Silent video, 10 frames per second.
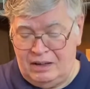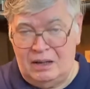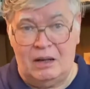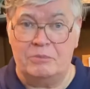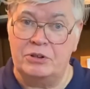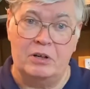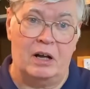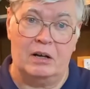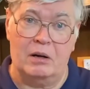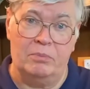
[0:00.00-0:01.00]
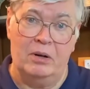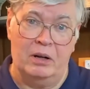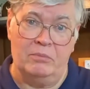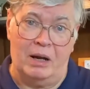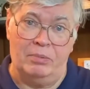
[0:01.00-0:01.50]
I'm sure not going to put it
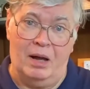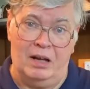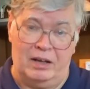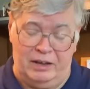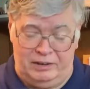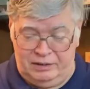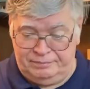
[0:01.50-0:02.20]
in my pocket.